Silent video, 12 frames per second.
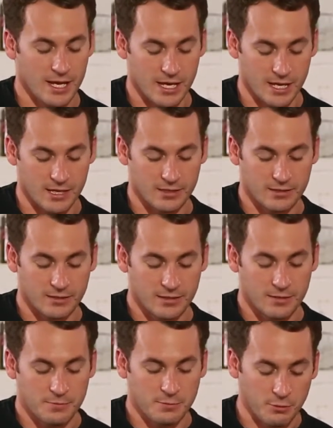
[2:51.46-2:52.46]
And
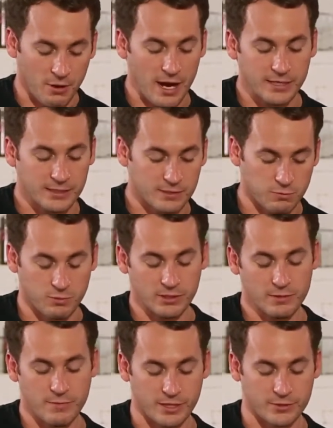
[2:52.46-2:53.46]
practice with
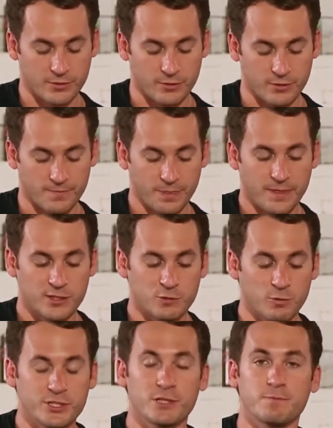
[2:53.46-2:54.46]
the metronome,
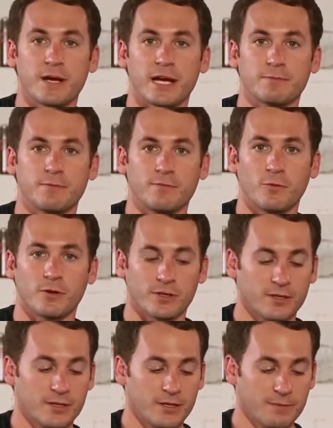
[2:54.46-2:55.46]
switching back,
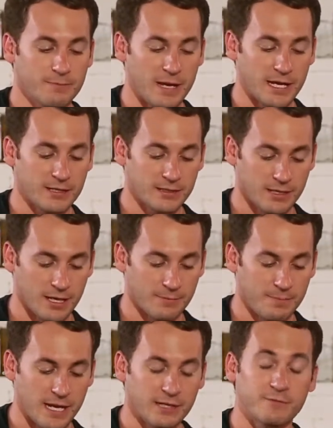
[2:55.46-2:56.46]
back, uh,
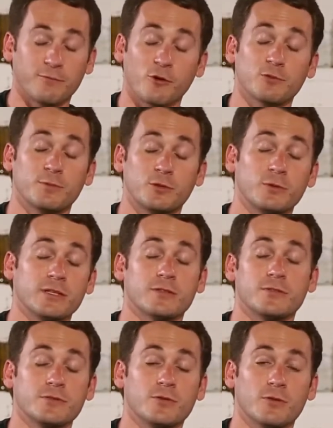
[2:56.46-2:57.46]
back and forth between the
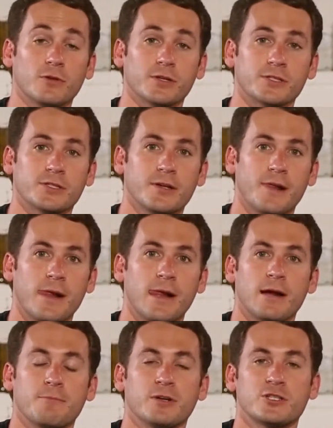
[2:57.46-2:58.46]
two chords,
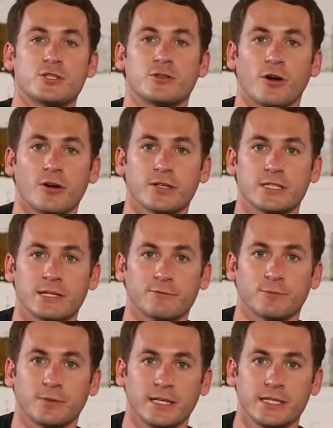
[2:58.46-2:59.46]
but start in a
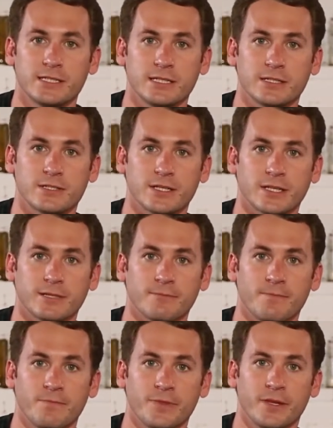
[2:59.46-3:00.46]
different place each time.
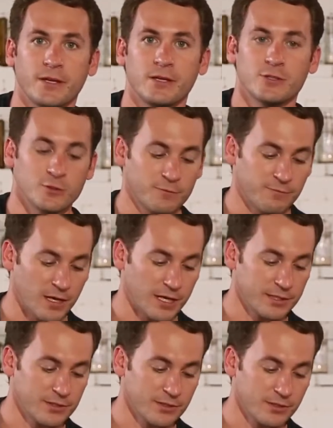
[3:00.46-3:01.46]
So find